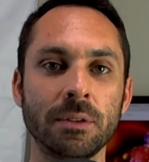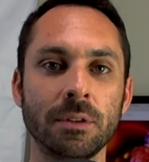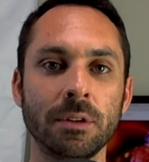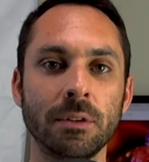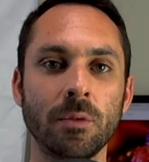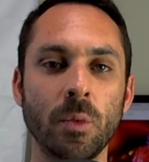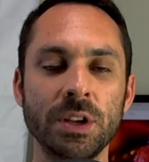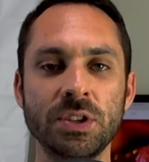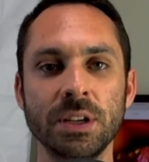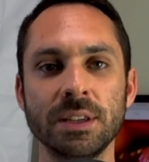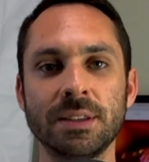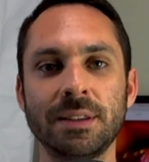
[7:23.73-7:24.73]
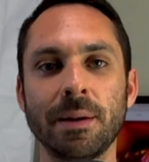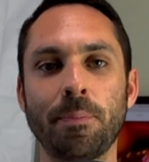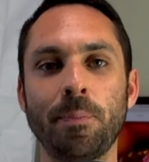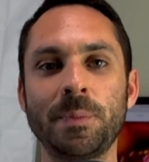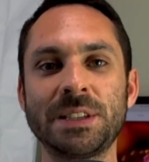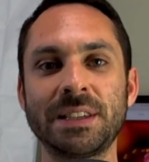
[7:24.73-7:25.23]
which is the
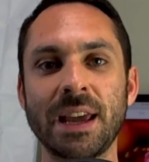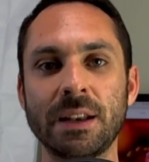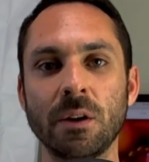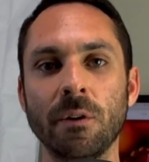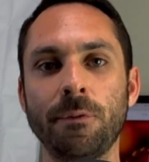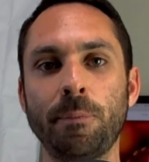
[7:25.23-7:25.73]
set of